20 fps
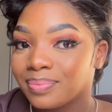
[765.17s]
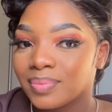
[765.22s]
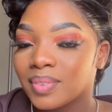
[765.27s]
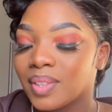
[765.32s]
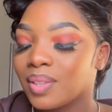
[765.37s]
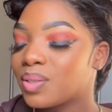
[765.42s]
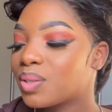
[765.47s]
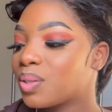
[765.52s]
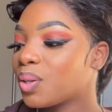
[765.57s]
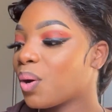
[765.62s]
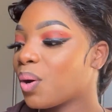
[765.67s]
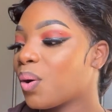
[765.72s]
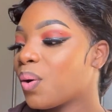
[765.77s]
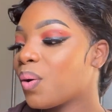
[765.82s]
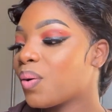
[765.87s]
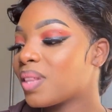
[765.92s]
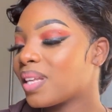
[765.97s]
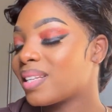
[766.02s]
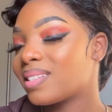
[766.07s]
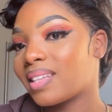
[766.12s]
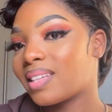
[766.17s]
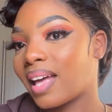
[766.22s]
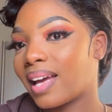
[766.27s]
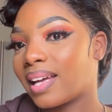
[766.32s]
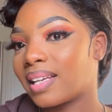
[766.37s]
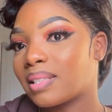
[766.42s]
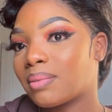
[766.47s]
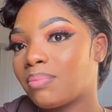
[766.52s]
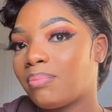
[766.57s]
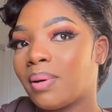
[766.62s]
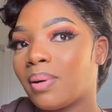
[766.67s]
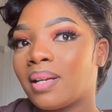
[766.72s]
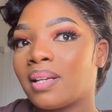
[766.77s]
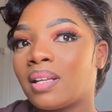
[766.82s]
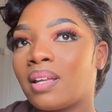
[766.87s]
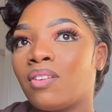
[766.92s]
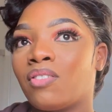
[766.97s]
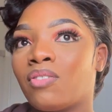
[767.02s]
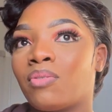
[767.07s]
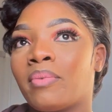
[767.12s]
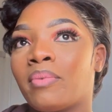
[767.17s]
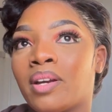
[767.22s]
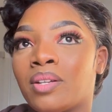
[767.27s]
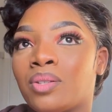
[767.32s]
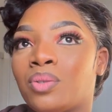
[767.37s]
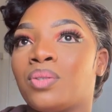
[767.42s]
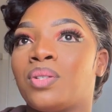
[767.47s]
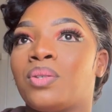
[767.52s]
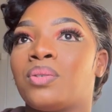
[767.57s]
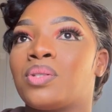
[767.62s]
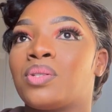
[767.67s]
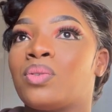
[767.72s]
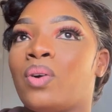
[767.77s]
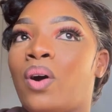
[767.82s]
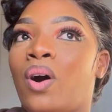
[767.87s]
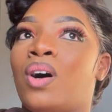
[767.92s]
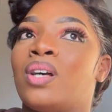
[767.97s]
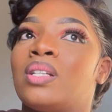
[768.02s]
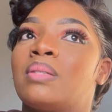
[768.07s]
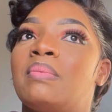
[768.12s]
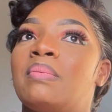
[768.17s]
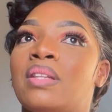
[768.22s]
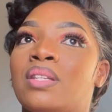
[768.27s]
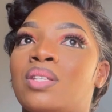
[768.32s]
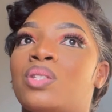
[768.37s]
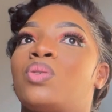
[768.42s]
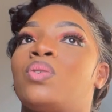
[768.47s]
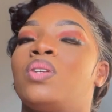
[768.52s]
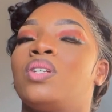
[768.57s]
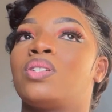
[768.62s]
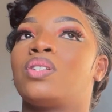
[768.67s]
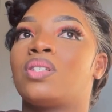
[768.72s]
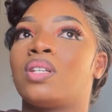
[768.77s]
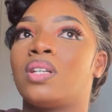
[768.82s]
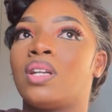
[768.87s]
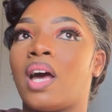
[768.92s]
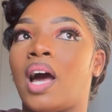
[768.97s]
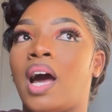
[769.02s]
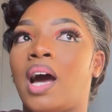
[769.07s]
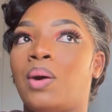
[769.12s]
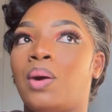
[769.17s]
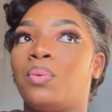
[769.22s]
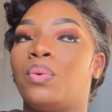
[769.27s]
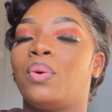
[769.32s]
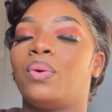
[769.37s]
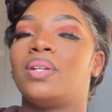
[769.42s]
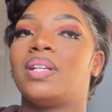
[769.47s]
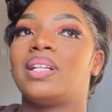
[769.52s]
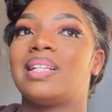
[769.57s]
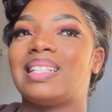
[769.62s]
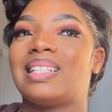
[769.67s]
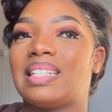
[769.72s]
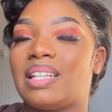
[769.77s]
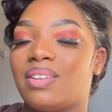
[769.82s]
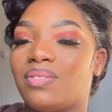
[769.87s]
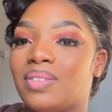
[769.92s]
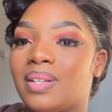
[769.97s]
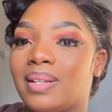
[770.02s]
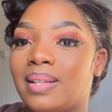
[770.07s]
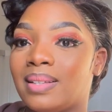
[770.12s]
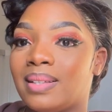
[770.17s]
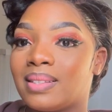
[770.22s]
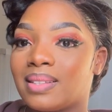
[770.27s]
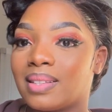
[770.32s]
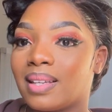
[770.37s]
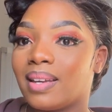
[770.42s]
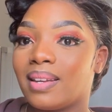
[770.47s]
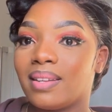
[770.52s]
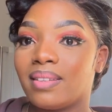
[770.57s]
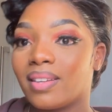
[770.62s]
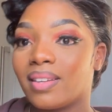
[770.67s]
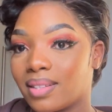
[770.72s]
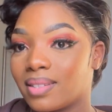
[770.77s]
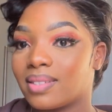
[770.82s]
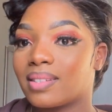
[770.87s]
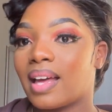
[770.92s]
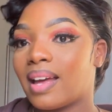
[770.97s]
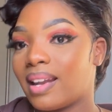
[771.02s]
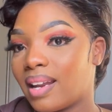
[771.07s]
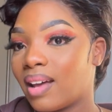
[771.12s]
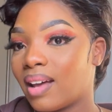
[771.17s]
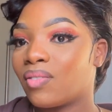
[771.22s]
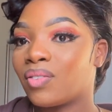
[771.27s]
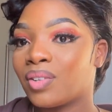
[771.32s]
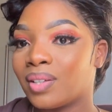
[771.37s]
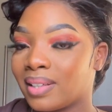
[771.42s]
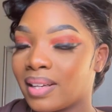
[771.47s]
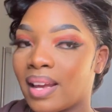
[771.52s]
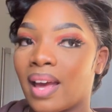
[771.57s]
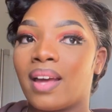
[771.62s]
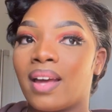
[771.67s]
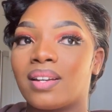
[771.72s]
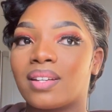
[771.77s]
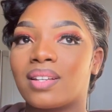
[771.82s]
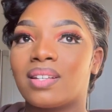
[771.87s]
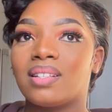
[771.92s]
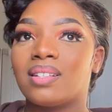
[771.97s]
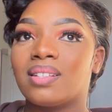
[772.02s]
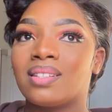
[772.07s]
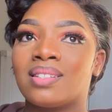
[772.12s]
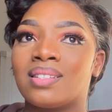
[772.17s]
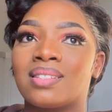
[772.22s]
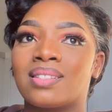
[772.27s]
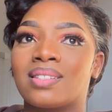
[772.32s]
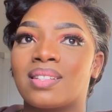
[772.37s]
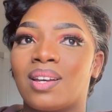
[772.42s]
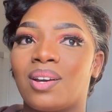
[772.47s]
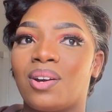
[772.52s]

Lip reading: So there's that. But if my daughter was to ask me this question, I would definitely say yes, I love her dad, because